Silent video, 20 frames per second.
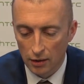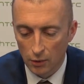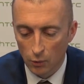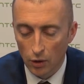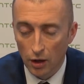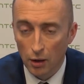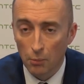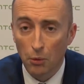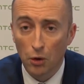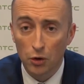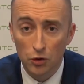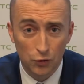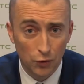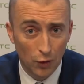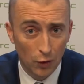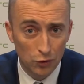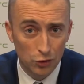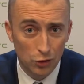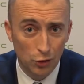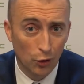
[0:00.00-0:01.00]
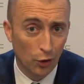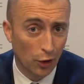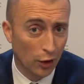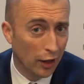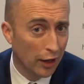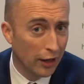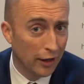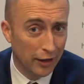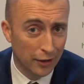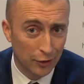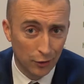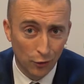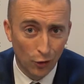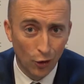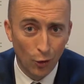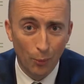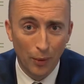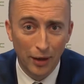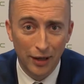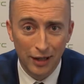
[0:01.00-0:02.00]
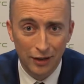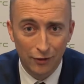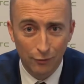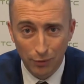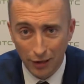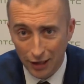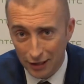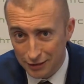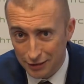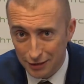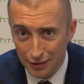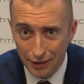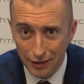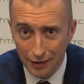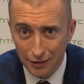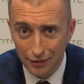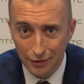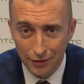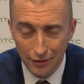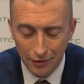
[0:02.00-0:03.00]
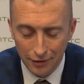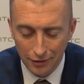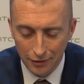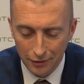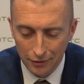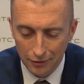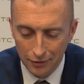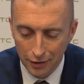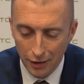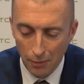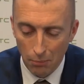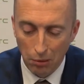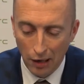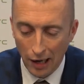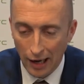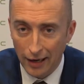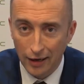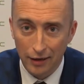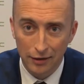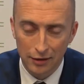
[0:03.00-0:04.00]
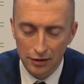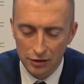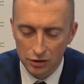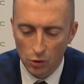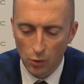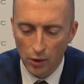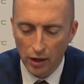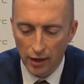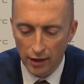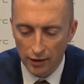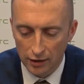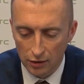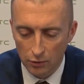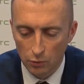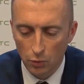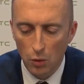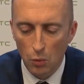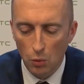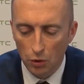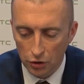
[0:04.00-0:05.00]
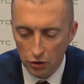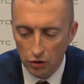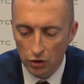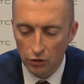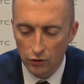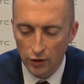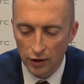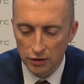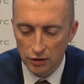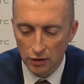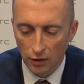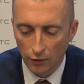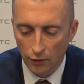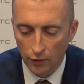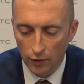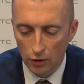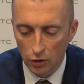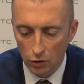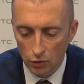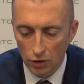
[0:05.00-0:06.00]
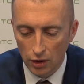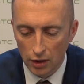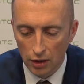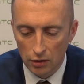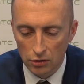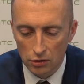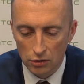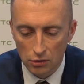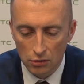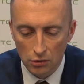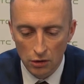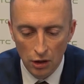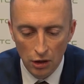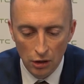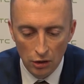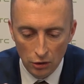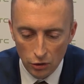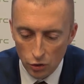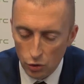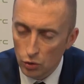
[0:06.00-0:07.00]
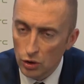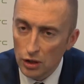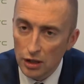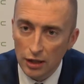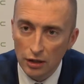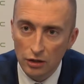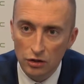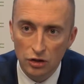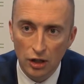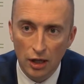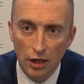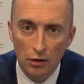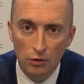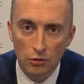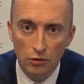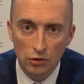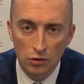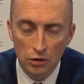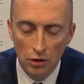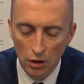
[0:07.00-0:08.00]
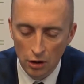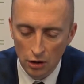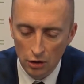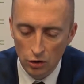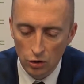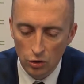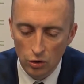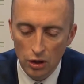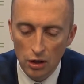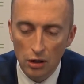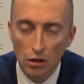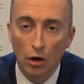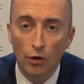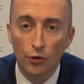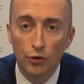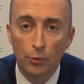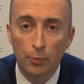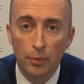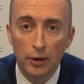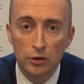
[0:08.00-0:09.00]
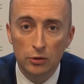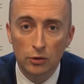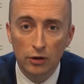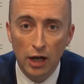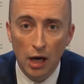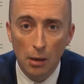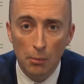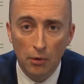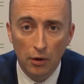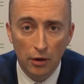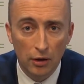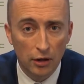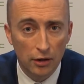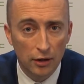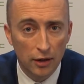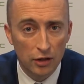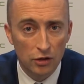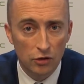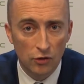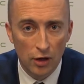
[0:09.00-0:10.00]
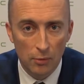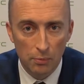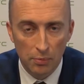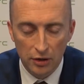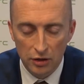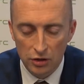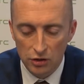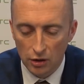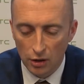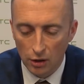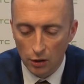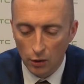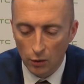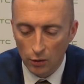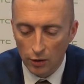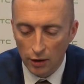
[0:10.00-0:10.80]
where most phones look alike. They're all made out of plastic. They're black and they're squared. And we wanted to create something unique. So unique in sound, unique ultra pixel camera that takes great pictures at low